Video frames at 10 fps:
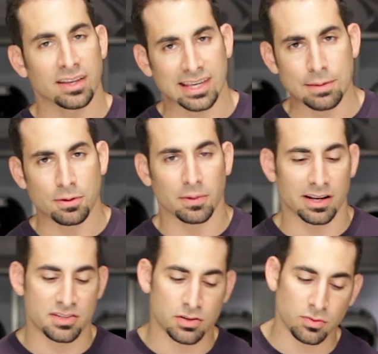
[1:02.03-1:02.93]
Keep in
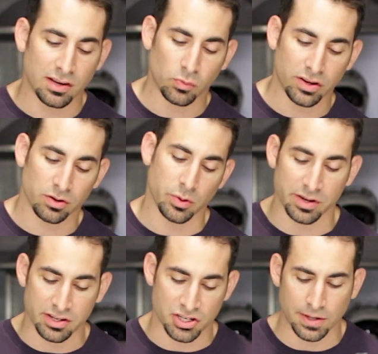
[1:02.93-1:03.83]
mind, too, that we are
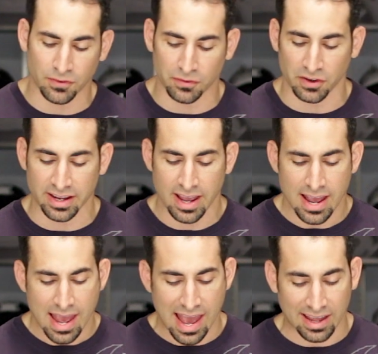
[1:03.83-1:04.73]
going to ship for free,
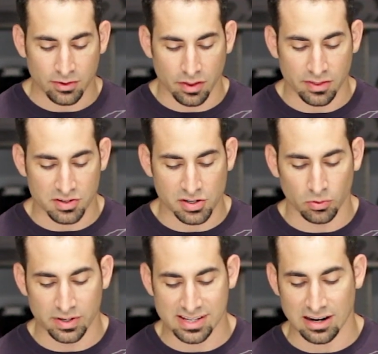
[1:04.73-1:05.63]
and there's no
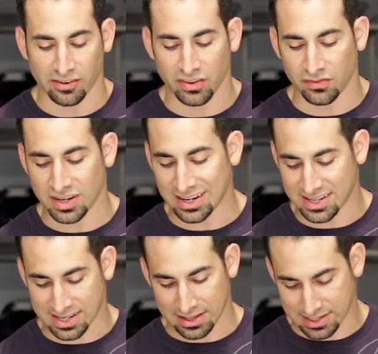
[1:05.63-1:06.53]
restock fee if you need to
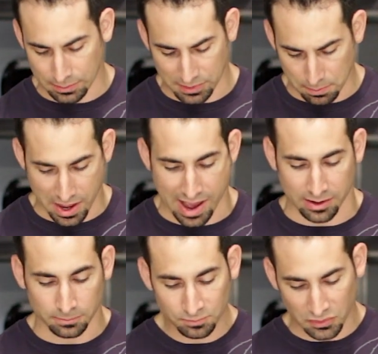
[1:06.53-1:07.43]
send something
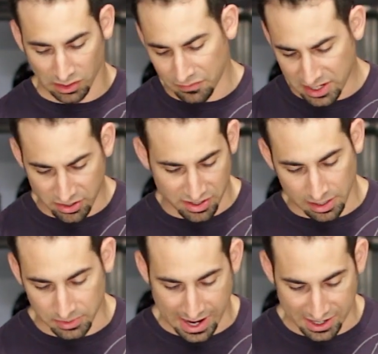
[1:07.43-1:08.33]
back. Love to hear your
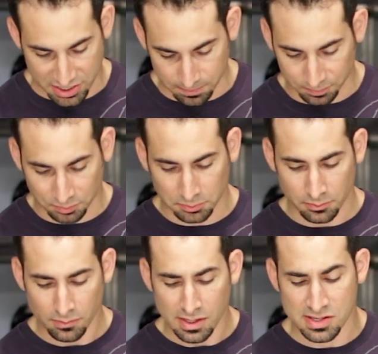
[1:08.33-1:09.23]
gut reaction.
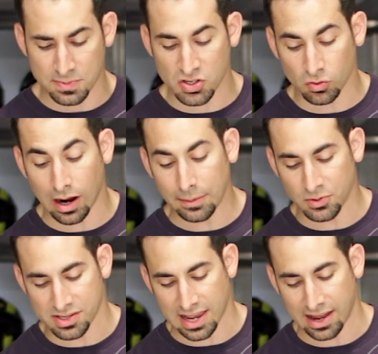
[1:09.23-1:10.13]
Subscribe to
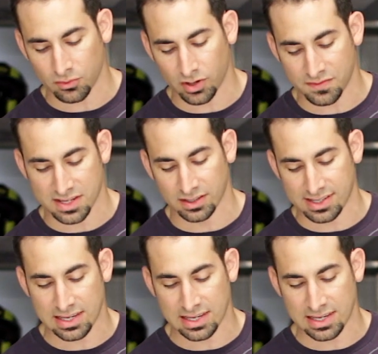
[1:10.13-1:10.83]
us at RevZilla